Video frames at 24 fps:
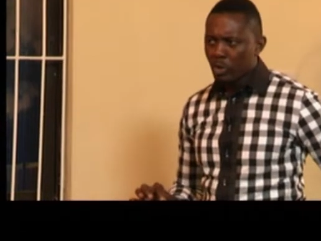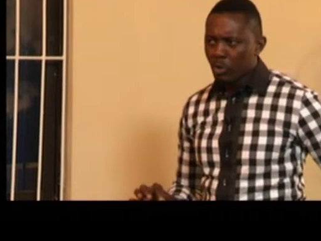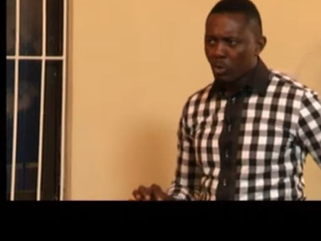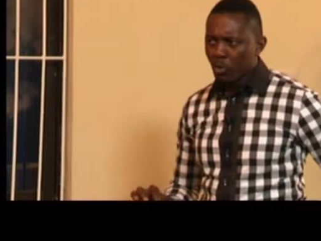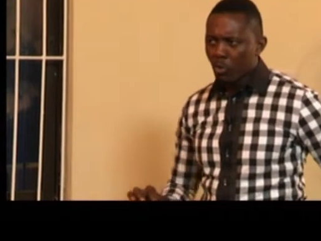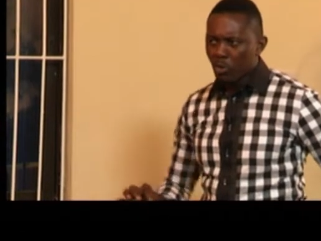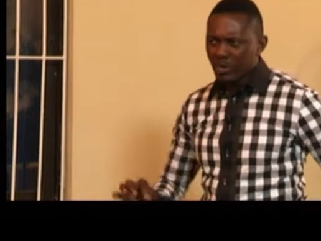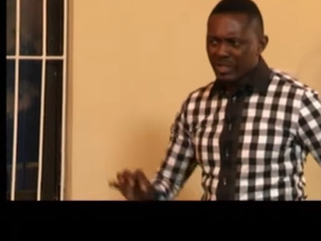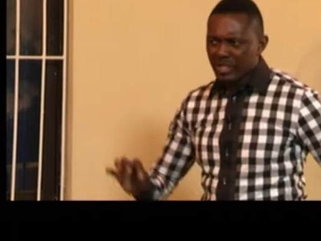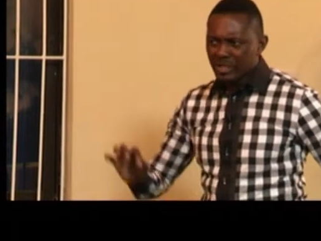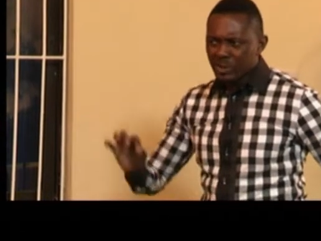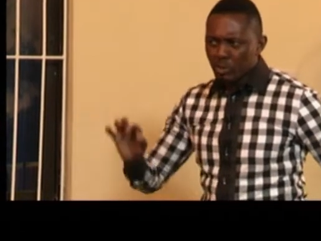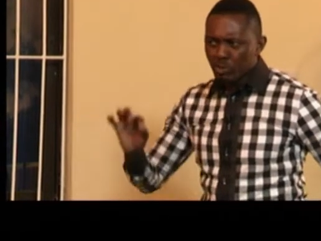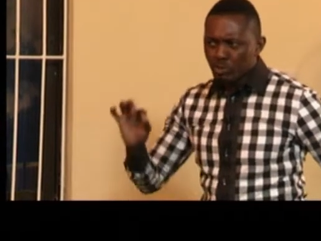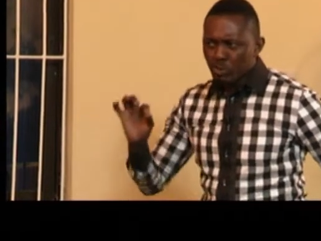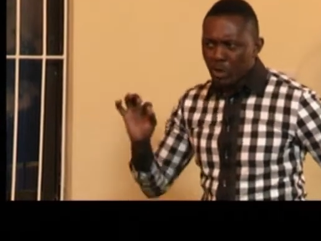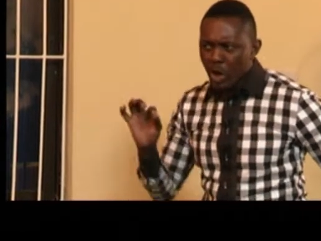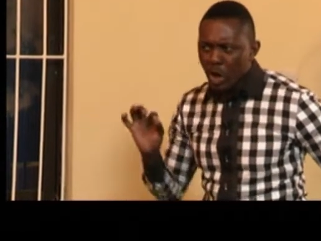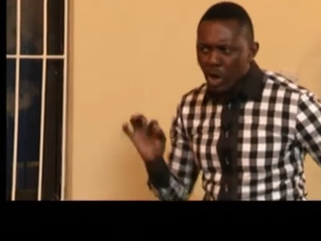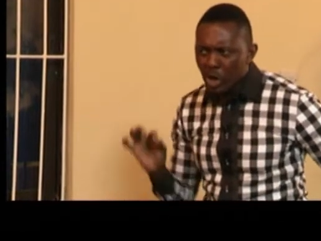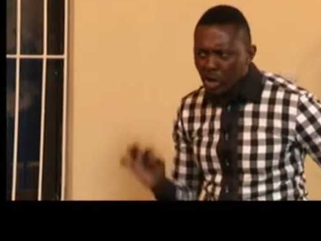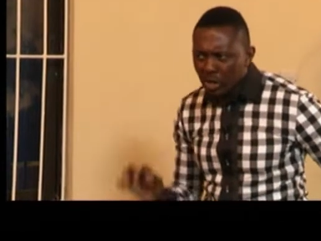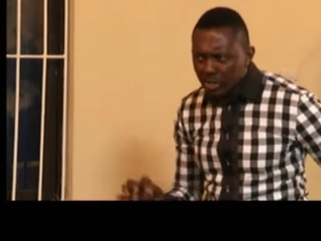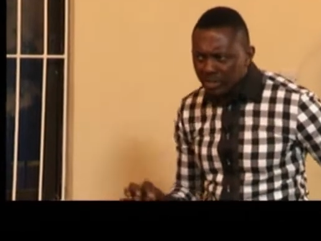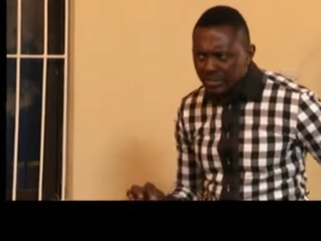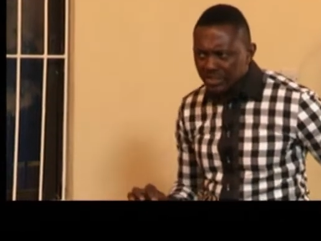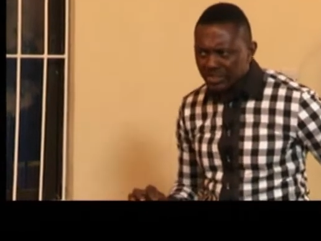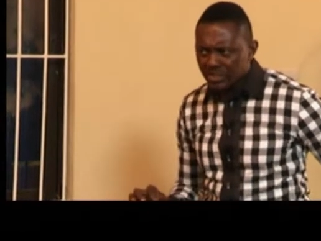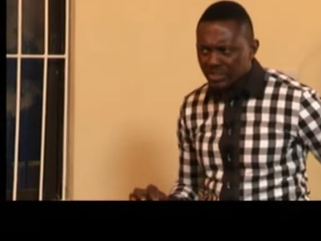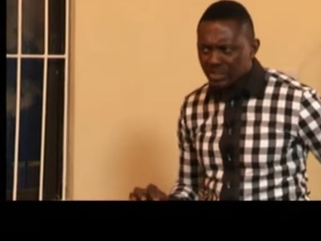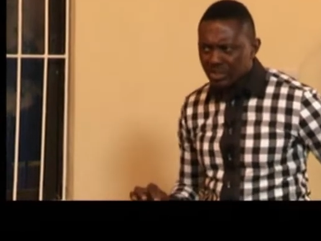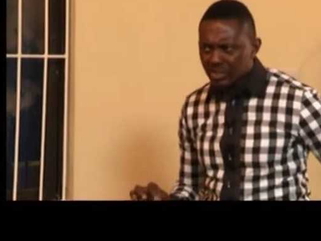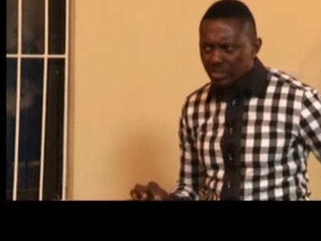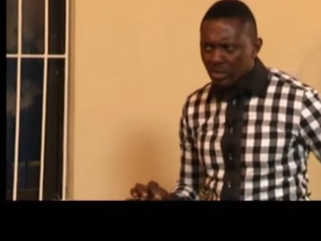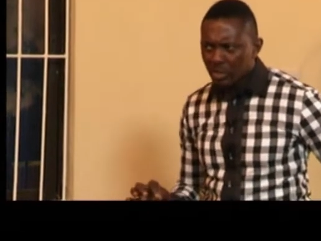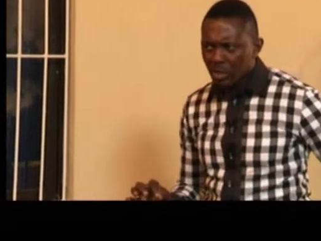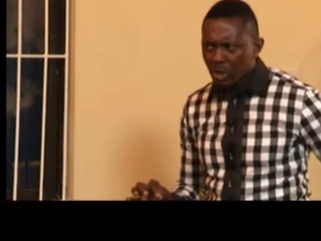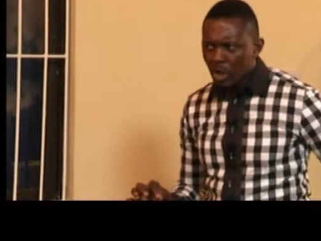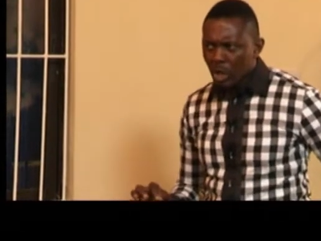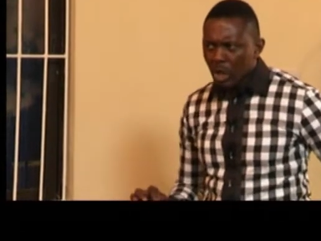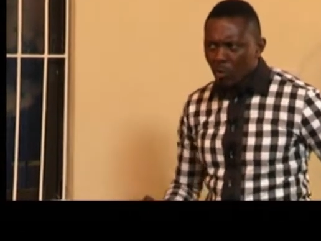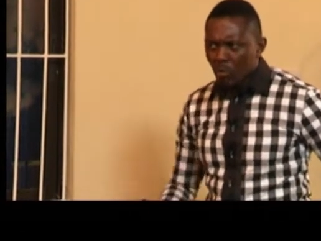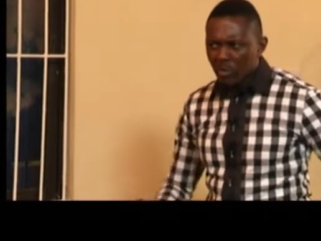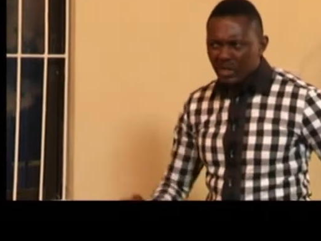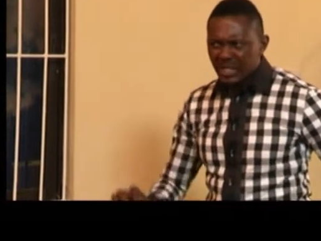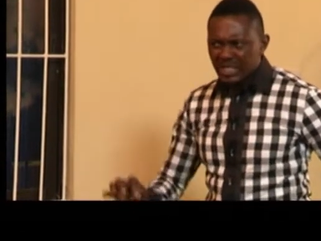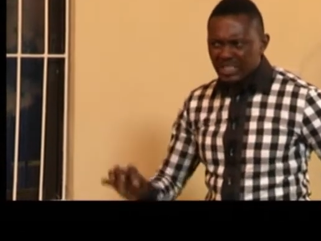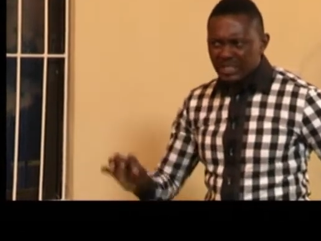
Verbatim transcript: whether you rehearse whether